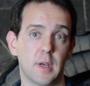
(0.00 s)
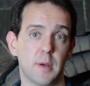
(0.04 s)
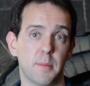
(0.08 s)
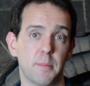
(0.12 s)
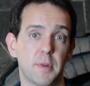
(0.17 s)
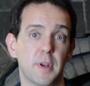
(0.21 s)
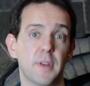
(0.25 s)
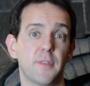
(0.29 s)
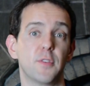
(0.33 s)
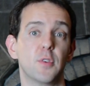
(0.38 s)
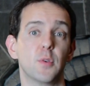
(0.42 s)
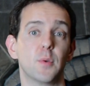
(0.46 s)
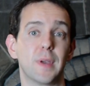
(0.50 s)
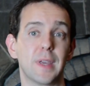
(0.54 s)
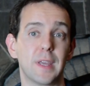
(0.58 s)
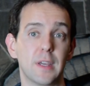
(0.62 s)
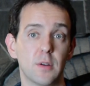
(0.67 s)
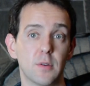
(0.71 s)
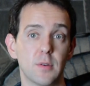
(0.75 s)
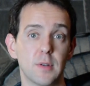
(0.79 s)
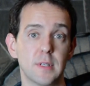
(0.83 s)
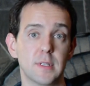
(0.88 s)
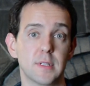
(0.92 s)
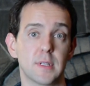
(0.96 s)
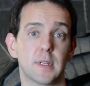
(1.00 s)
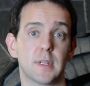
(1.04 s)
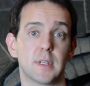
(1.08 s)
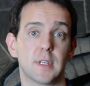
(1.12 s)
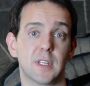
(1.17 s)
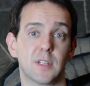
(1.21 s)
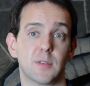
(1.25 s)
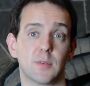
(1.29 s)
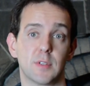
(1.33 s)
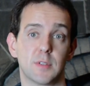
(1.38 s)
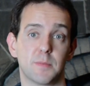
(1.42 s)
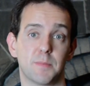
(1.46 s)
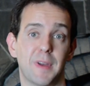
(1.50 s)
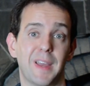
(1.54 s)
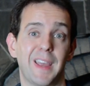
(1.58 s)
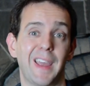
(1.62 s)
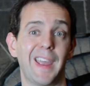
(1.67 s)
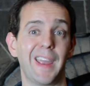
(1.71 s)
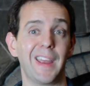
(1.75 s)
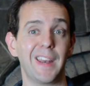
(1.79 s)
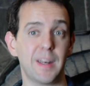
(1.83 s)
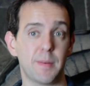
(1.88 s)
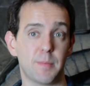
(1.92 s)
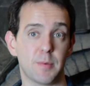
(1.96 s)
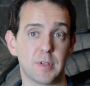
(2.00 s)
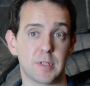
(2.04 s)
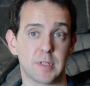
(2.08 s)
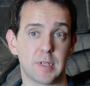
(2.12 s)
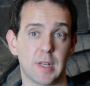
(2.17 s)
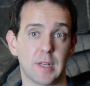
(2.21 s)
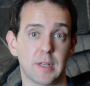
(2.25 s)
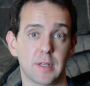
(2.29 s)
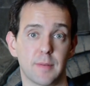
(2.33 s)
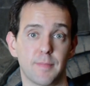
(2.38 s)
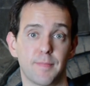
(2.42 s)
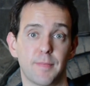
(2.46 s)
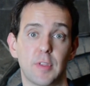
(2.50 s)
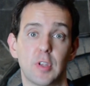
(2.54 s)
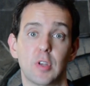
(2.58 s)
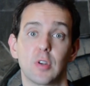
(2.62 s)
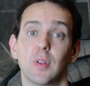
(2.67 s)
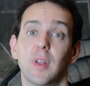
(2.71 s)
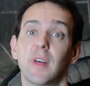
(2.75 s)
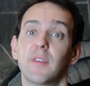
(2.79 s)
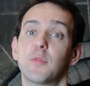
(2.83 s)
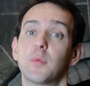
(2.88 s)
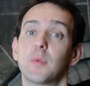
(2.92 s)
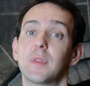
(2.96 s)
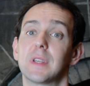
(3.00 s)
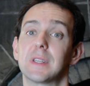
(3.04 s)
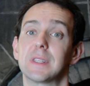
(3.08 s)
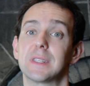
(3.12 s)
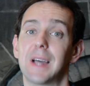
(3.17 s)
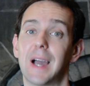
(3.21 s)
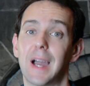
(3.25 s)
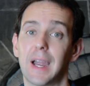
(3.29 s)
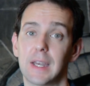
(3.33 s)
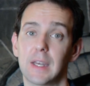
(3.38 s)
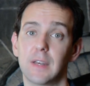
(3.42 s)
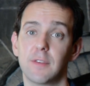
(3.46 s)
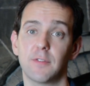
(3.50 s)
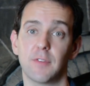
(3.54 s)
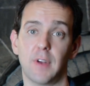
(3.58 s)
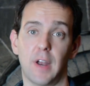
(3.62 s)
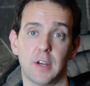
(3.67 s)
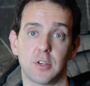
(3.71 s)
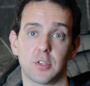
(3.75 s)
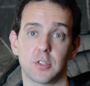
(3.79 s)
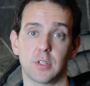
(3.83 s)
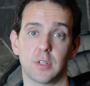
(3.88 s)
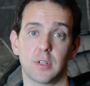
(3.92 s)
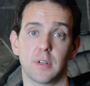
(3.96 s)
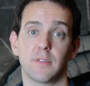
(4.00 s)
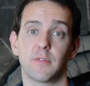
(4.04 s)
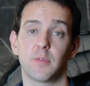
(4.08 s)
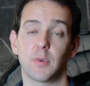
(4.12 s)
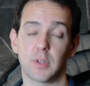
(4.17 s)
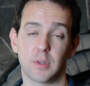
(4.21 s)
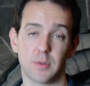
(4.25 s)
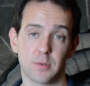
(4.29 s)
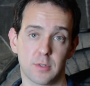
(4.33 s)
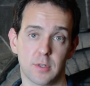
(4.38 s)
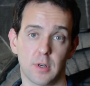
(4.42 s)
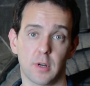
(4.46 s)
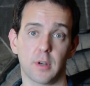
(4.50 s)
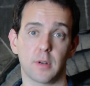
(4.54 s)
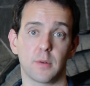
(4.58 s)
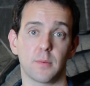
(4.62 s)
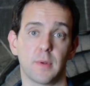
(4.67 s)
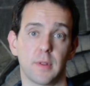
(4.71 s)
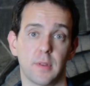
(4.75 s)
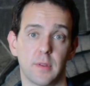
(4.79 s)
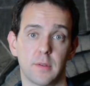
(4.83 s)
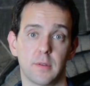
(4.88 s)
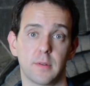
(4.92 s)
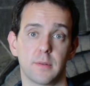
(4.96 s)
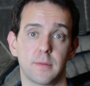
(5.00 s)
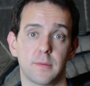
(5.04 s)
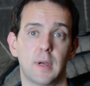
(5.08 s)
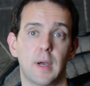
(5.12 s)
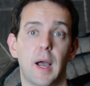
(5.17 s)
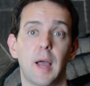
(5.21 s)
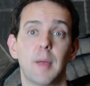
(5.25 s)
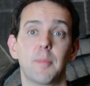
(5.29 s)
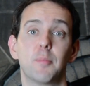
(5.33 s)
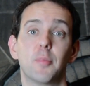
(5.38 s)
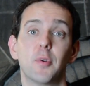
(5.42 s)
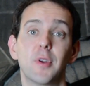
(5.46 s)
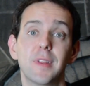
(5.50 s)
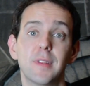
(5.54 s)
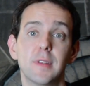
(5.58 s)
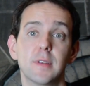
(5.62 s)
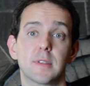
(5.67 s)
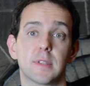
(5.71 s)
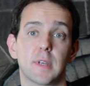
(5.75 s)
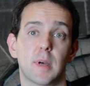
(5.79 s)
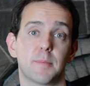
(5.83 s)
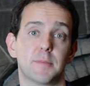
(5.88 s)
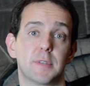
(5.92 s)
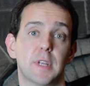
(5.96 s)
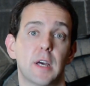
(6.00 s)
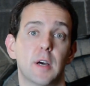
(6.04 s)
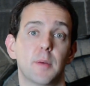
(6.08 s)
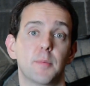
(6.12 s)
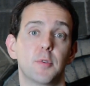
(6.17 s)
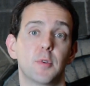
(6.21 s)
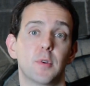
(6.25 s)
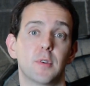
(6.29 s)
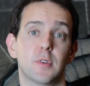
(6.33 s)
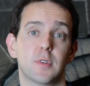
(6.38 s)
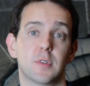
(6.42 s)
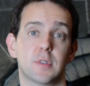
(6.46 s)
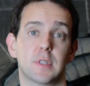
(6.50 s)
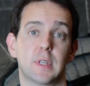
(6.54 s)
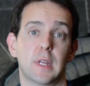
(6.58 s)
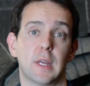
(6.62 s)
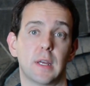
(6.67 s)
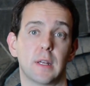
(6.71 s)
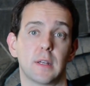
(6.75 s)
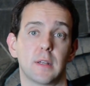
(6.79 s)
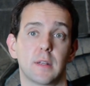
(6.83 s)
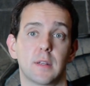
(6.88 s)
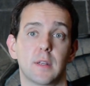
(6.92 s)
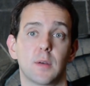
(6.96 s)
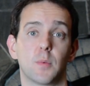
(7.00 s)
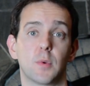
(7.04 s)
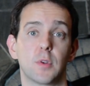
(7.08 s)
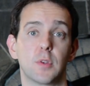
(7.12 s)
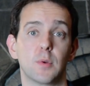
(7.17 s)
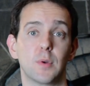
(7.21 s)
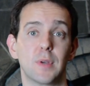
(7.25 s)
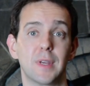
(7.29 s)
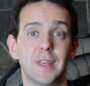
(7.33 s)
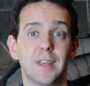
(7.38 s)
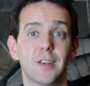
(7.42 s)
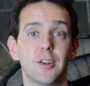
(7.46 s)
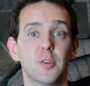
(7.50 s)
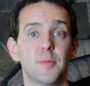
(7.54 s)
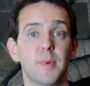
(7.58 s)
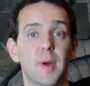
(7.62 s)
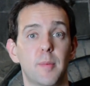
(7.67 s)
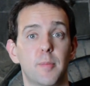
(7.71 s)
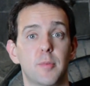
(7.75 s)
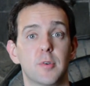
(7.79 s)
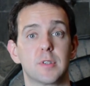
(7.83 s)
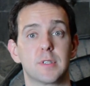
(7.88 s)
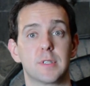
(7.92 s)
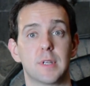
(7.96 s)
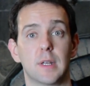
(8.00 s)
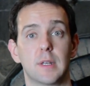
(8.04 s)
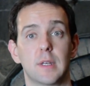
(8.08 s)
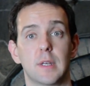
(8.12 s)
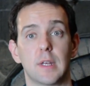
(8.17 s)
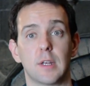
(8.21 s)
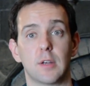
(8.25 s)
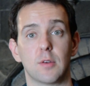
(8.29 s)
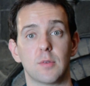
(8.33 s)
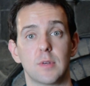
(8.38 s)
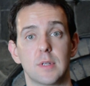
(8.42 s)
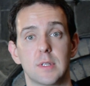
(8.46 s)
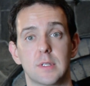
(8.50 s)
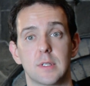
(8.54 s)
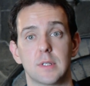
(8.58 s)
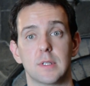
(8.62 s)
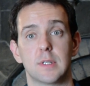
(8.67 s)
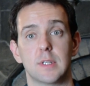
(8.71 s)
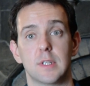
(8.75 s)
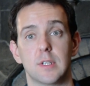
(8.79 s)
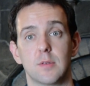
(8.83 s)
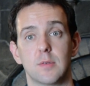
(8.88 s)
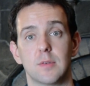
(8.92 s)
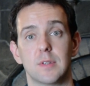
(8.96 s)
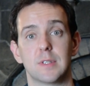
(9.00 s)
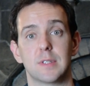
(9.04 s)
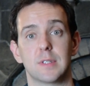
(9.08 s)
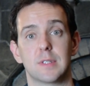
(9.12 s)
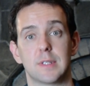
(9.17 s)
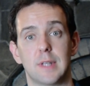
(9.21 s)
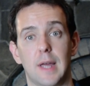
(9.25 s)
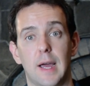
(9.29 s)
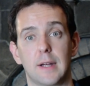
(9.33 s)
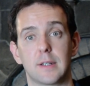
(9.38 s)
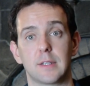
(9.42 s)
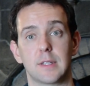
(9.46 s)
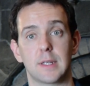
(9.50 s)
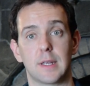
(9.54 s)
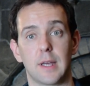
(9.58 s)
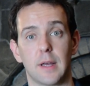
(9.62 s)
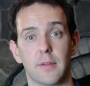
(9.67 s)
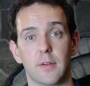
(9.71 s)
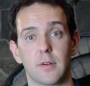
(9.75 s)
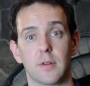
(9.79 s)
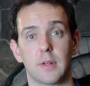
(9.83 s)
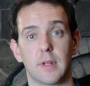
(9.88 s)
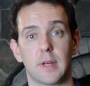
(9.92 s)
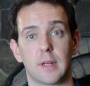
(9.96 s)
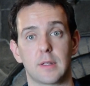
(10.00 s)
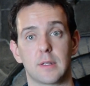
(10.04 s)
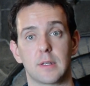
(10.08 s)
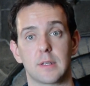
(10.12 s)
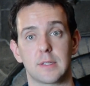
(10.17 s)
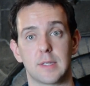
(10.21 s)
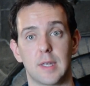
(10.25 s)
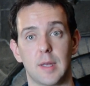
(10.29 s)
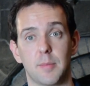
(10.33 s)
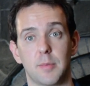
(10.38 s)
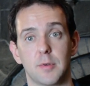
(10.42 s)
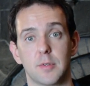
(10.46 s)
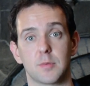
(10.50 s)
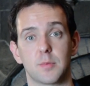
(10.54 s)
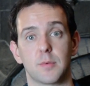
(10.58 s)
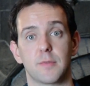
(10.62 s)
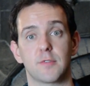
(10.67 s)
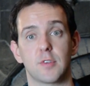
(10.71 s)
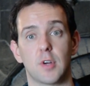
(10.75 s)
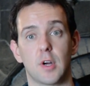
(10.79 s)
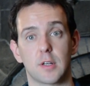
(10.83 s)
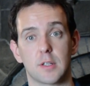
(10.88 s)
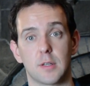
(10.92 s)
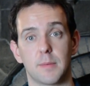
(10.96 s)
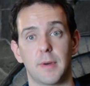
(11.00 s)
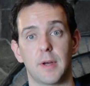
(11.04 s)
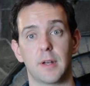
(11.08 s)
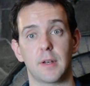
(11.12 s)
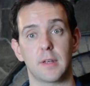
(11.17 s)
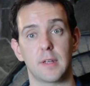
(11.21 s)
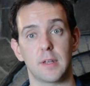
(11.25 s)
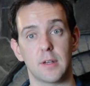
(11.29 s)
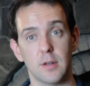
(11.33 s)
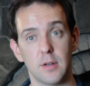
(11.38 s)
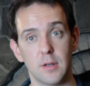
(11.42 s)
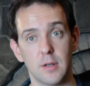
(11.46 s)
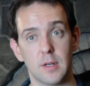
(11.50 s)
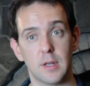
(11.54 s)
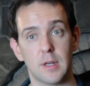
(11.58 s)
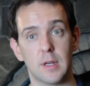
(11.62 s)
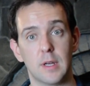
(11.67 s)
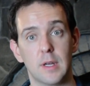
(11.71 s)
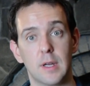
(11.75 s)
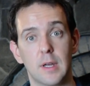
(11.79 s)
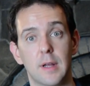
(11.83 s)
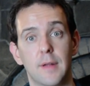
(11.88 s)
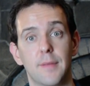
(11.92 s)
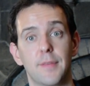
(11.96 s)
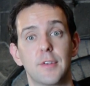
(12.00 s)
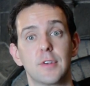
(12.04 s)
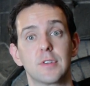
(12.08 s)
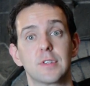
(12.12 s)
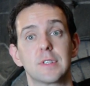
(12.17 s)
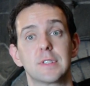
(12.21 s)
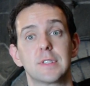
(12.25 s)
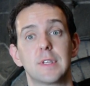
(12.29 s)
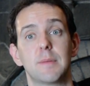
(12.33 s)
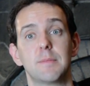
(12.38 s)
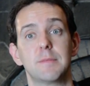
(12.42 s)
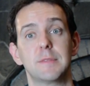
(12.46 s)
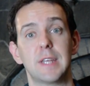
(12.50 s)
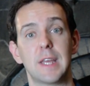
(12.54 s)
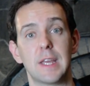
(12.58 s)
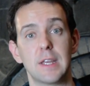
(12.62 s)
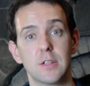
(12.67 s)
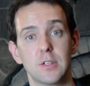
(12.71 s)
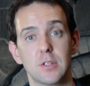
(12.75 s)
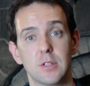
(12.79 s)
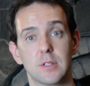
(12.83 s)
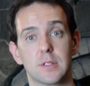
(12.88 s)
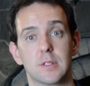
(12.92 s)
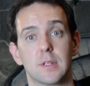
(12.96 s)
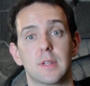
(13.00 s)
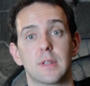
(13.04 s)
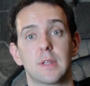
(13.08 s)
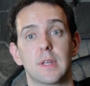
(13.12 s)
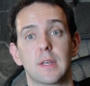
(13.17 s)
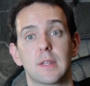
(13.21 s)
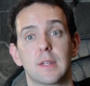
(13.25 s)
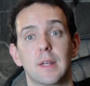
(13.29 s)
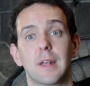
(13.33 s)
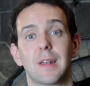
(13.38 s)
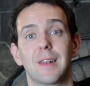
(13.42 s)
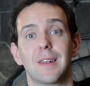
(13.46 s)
But if you increase and decrease by 80%, you're left with a tiny fraction of what you started with. I bring this up to help you understand that when you hear about percent increase and decrease stacked together, like the examples we've talked about here, there's a temptation to think that